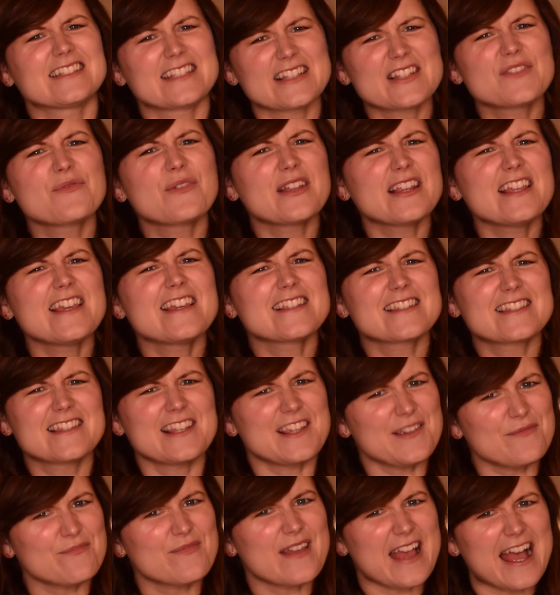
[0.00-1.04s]
This really is
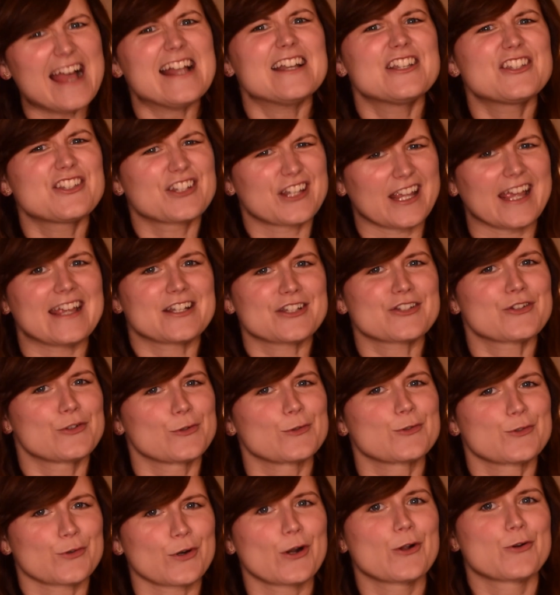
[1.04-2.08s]
the
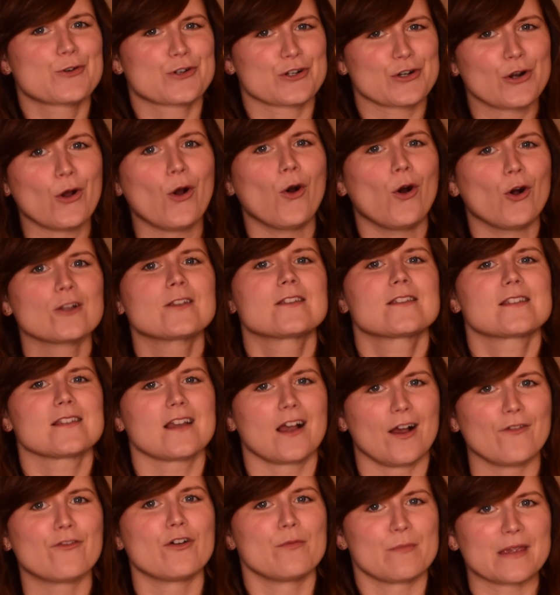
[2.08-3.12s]
educational Trojan horse
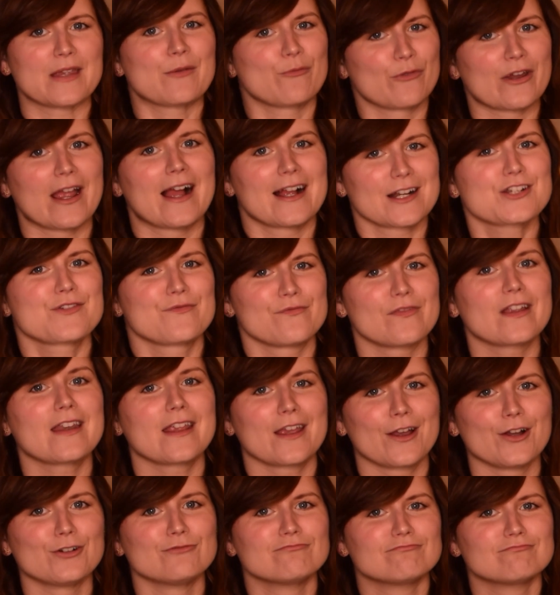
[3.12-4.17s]
of a meme reaction video.